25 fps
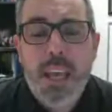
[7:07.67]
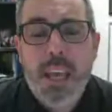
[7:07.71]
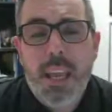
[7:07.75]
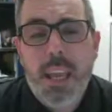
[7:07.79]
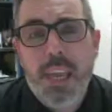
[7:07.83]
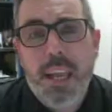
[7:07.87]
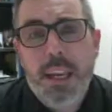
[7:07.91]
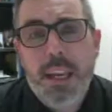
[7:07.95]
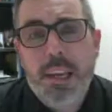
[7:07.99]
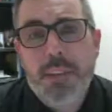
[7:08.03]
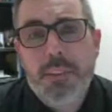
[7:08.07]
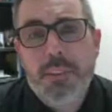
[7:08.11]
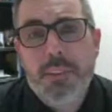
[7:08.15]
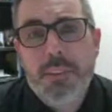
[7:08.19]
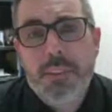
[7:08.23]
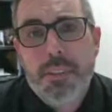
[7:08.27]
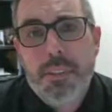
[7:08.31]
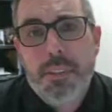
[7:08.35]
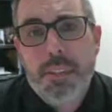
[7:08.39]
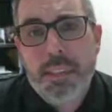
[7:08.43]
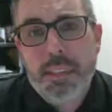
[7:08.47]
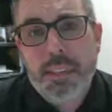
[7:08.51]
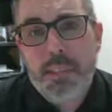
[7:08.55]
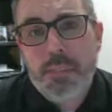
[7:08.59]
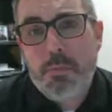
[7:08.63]
and
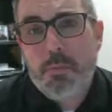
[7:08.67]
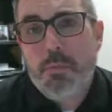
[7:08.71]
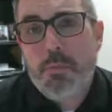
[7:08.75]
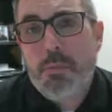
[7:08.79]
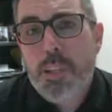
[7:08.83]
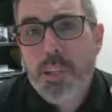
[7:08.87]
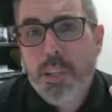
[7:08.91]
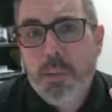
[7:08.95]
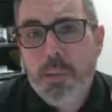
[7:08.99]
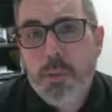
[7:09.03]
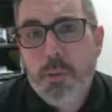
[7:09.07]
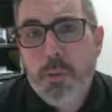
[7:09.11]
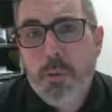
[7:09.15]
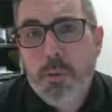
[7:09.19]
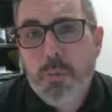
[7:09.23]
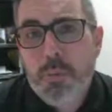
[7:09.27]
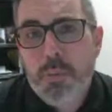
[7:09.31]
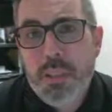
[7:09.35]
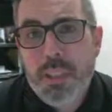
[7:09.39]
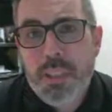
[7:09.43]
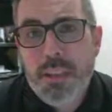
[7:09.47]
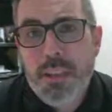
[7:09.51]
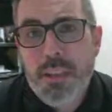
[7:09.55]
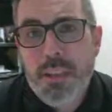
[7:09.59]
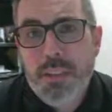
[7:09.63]
it is ratio
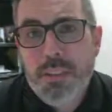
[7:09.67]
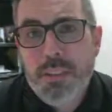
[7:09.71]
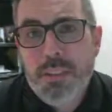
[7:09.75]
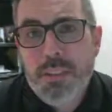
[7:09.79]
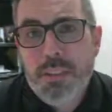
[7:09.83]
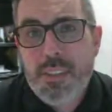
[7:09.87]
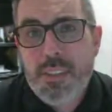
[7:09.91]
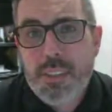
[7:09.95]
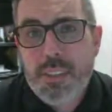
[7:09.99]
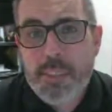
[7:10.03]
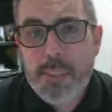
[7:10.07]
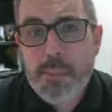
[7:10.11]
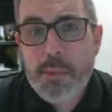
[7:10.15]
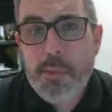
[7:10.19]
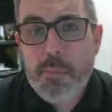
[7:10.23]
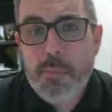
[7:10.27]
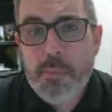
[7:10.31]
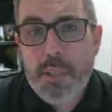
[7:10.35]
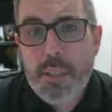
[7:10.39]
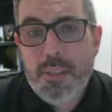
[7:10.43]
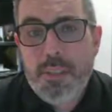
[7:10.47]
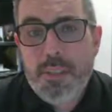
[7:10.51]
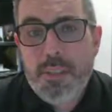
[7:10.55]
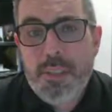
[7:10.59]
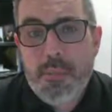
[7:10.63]
because 0
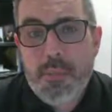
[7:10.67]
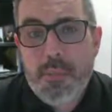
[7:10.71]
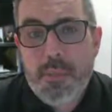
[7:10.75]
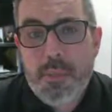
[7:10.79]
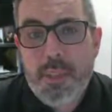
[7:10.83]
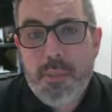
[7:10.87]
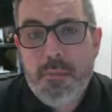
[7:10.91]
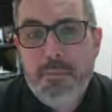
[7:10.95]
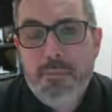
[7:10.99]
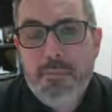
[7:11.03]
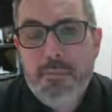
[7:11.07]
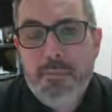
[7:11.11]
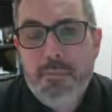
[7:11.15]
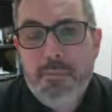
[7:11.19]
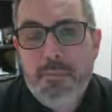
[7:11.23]
means something.